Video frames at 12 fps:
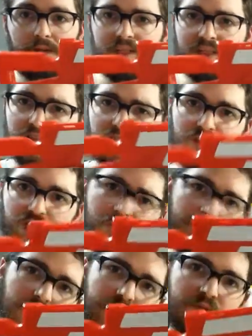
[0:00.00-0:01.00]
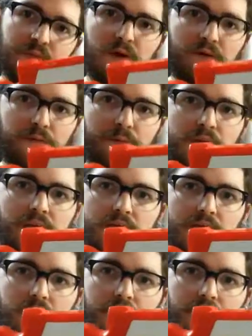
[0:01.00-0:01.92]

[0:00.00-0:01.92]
is still pretty small for me.